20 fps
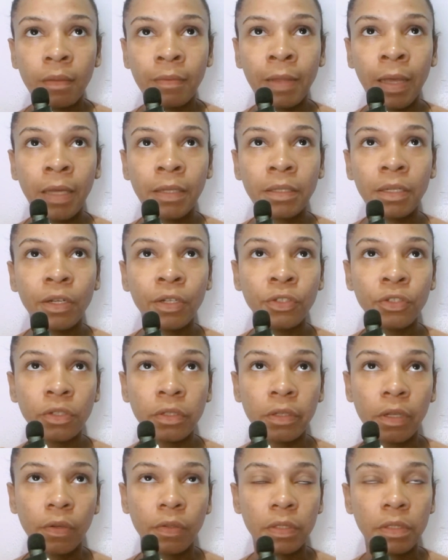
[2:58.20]
that
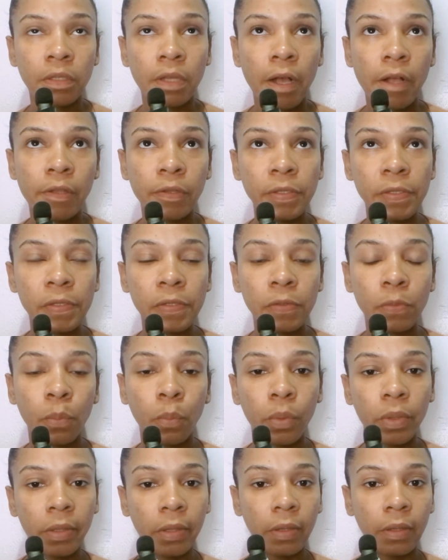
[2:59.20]
$100,000
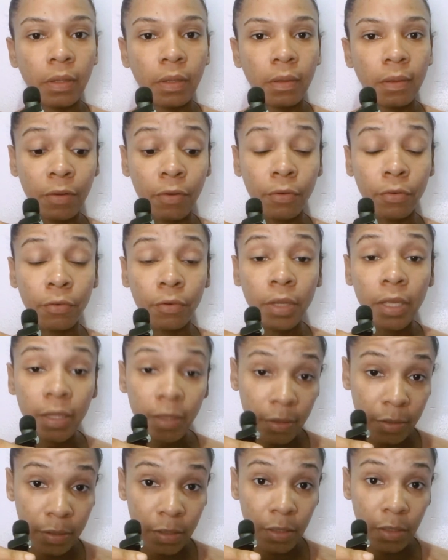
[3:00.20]
will
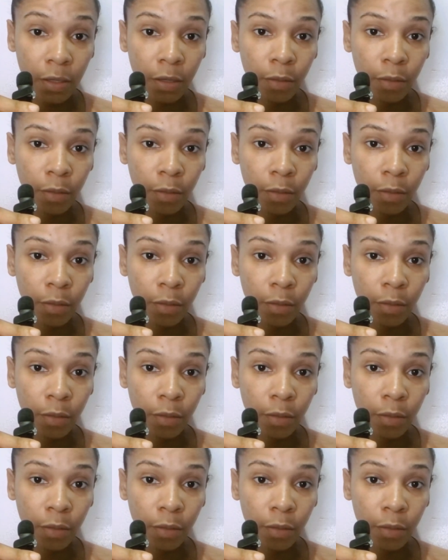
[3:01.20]
greatly